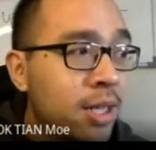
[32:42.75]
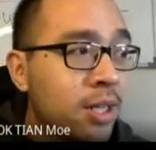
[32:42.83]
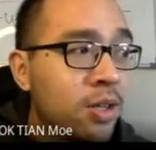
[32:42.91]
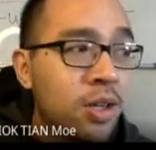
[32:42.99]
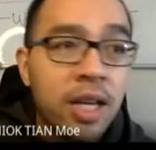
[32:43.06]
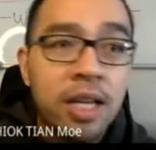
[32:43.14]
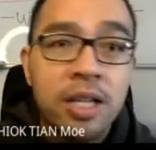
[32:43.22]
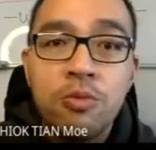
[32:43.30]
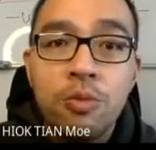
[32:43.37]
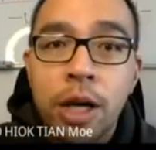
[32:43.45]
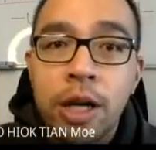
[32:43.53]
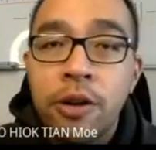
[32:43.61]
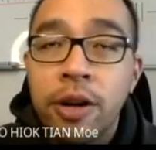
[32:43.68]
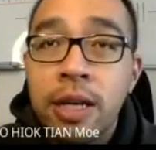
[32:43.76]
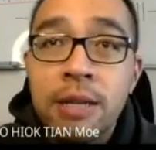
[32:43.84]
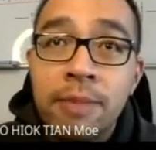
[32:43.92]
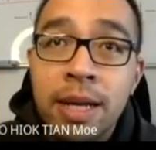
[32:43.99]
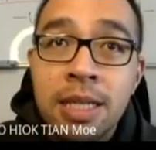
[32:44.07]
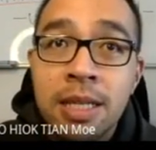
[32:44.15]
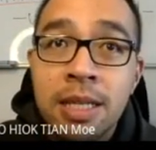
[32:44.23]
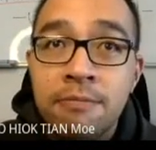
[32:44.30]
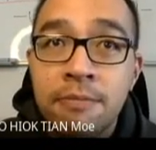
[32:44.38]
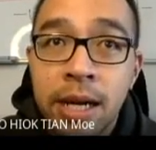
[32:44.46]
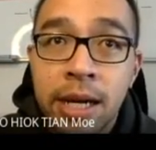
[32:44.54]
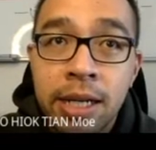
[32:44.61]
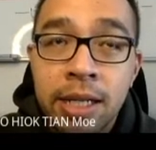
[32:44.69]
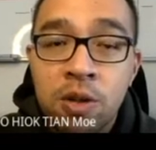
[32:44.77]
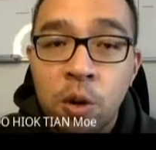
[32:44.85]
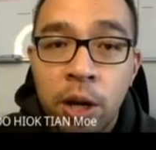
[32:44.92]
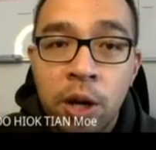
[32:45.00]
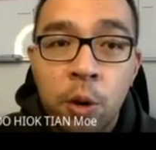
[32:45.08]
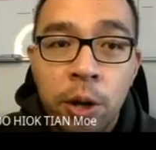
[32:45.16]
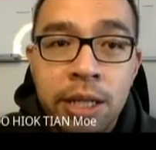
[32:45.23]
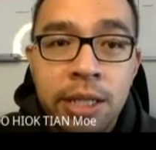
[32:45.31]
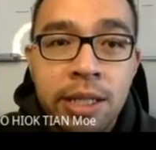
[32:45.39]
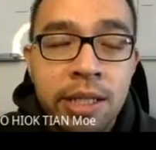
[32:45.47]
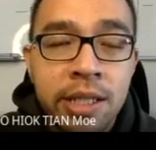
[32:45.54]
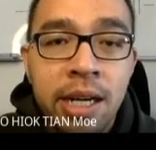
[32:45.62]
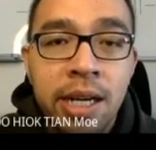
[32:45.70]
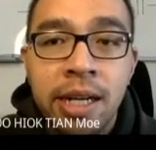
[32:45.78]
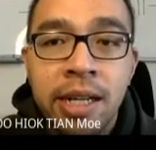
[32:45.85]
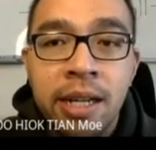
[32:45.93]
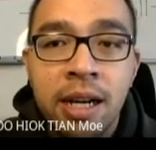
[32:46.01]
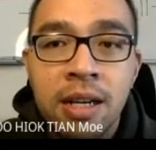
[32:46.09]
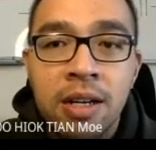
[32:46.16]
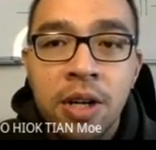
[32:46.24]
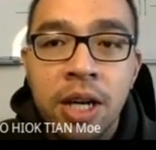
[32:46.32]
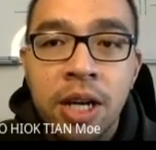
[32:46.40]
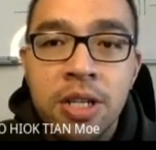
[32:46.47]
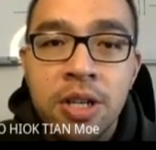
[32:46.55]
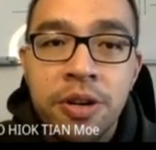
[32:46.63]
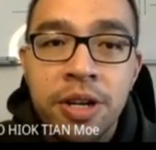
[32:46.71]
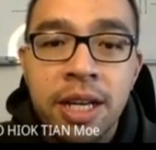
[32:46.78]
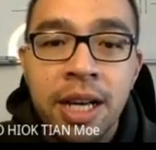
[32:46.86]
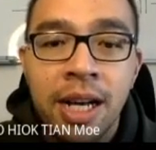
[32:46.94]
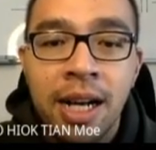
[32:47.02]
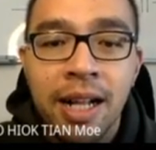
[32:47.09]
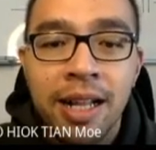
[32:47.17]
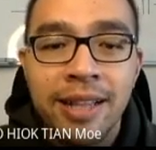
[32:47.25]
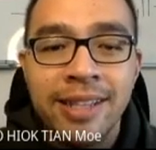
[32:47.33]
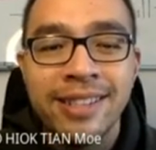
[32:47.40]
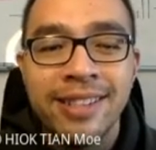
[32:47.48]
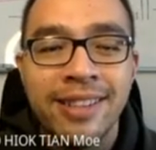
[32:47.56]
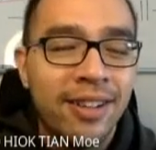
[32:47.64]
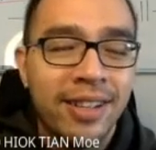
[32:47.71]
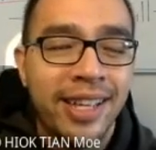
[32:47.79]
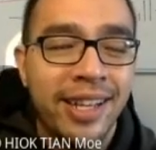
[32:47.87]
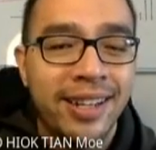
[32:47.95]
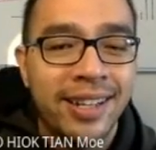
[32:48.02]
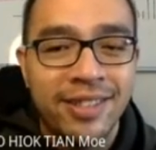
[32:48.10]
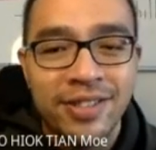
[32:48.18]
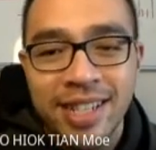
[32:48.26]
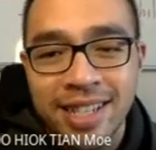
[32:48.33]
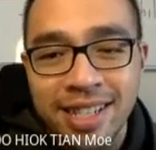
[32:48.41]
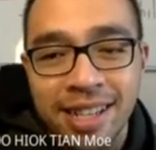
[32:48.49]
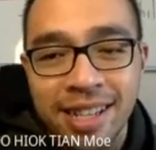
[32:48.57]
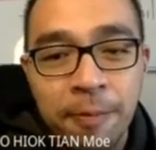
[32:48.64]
Okay, so bukan diorang main sembarangan korek-korek saja and then, okay, sorry, gagal. Tiada, no such thing.